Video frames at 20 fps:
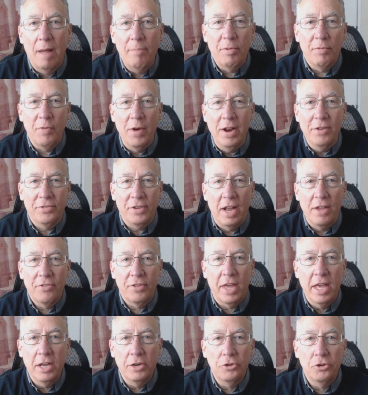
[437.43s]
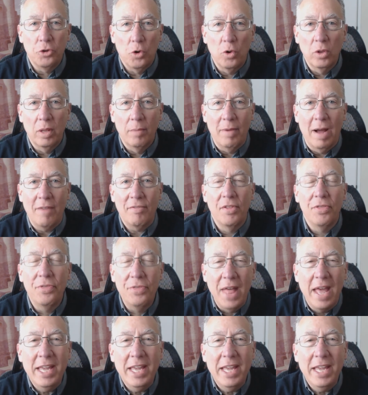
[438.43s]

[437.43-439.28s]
I'm the franchise king Joel Libava.